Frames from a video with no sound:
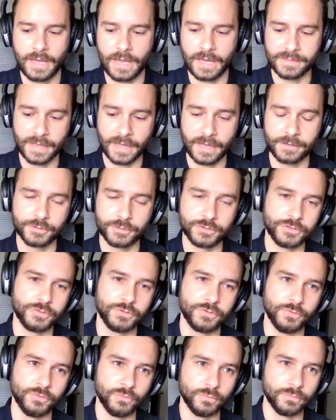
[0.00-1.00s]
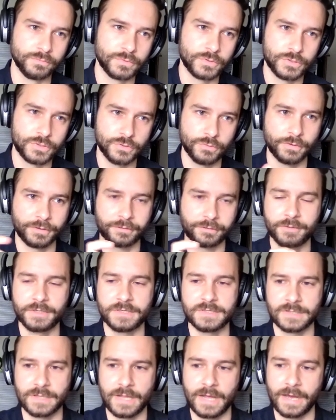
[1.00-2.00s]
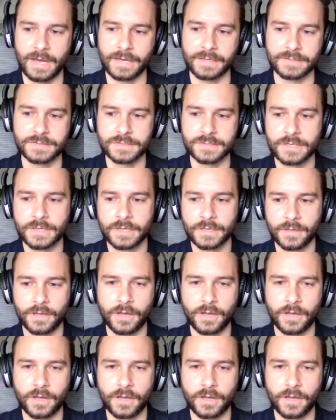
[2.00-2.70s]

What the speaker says: and then do 2 or 3 slides